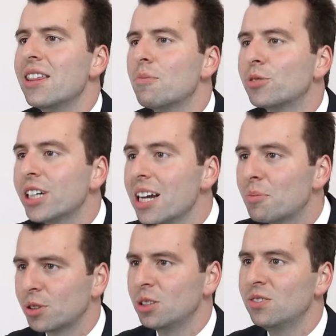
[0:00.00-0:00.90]
The
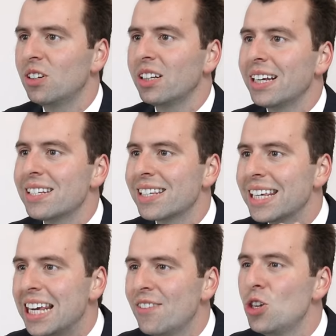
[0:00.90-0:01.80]
pre-approval is to
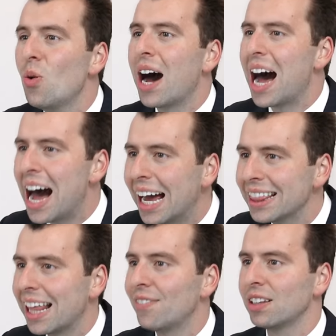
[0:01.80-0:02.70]
give you a high
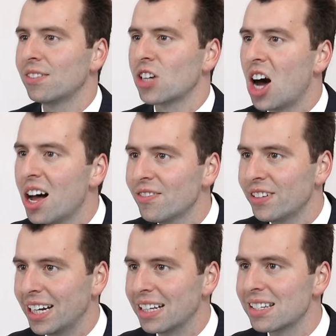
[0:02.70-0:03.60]
level of
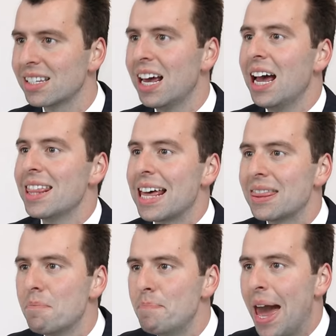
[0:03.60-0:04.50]
confidence
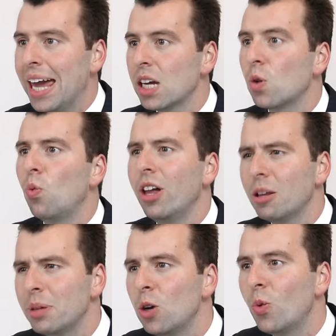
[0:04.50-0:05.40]
that the bank
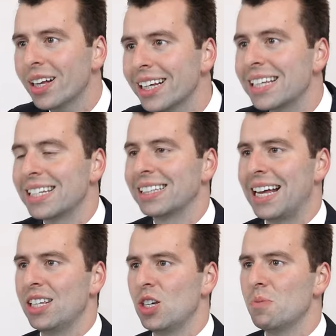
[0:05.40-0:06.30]
will be willing to
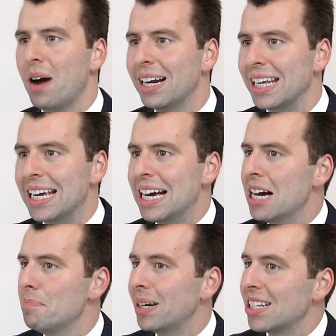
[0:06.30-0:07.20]
lend you money,
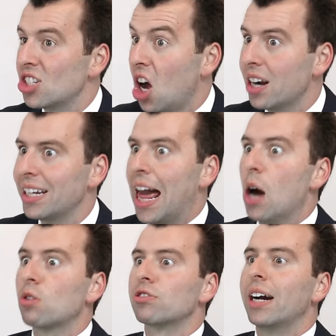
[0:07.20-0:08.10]
but it's not an
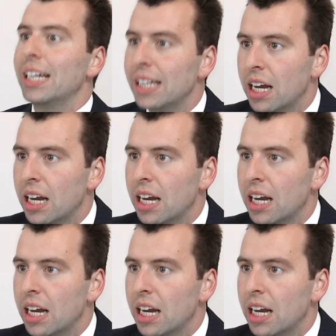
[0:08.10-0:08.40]
outright